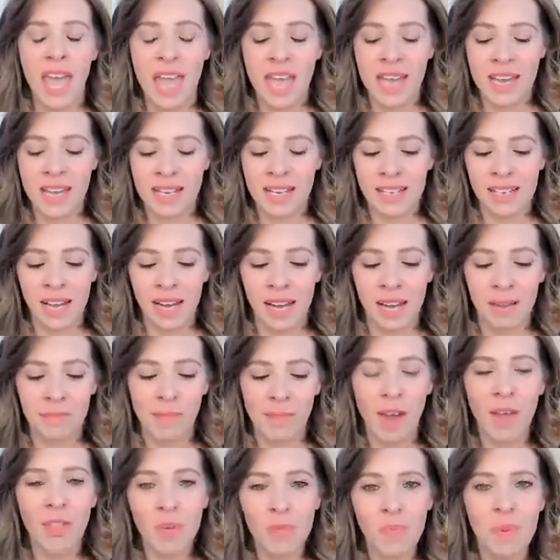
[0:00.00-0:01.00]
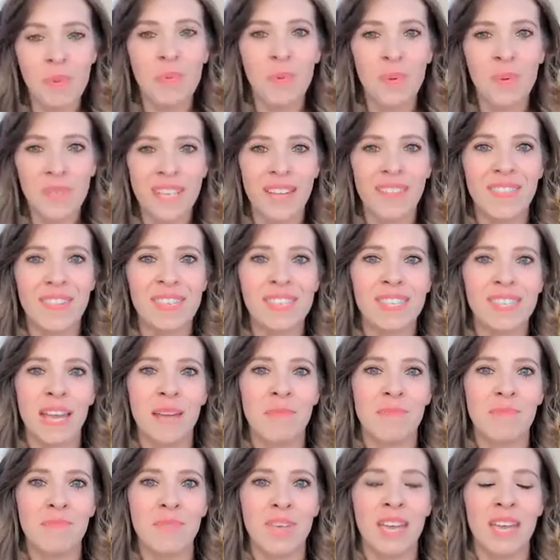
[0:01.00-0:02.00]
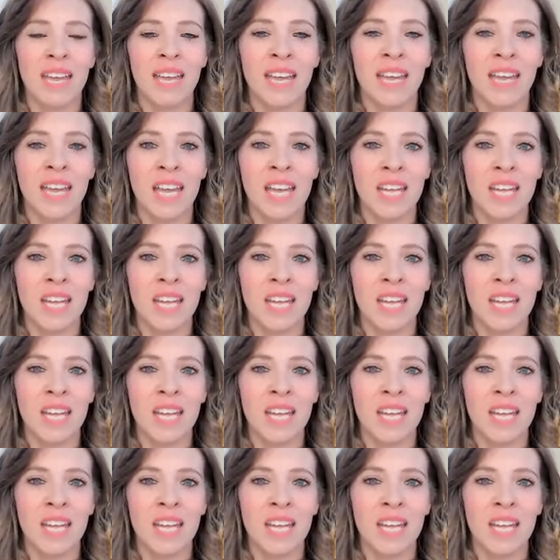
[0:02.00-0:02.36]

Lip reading: And other people said the same thing.